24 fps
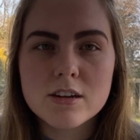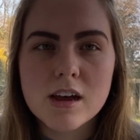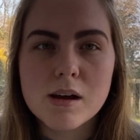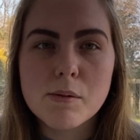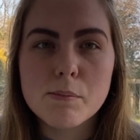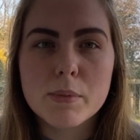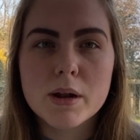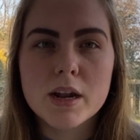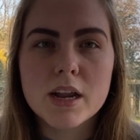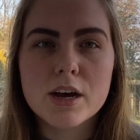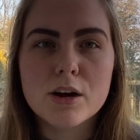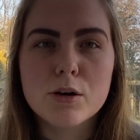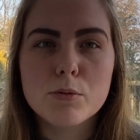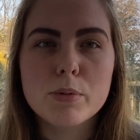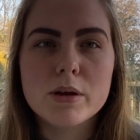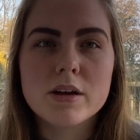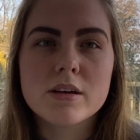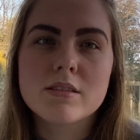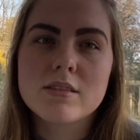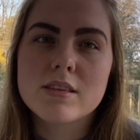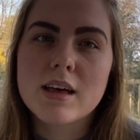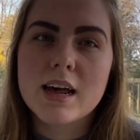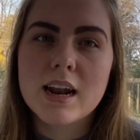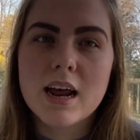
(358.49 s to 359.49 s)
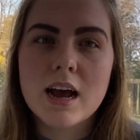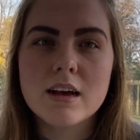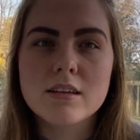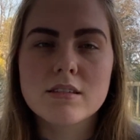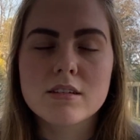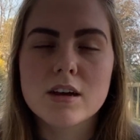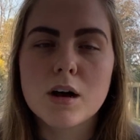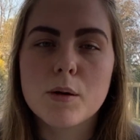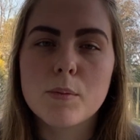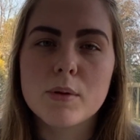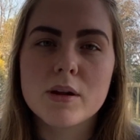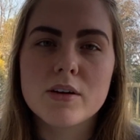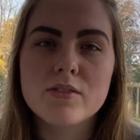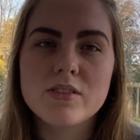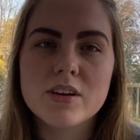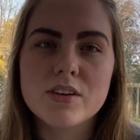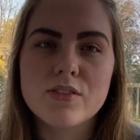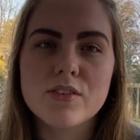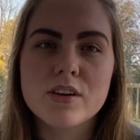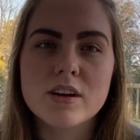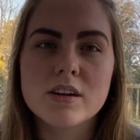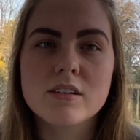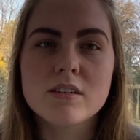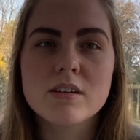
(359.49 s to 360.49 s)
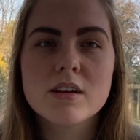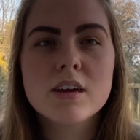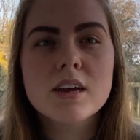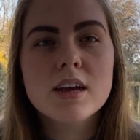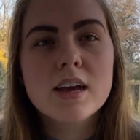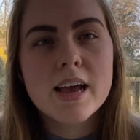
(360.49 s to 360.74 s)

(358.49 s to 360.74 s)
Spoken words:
down below, because that has a couple of different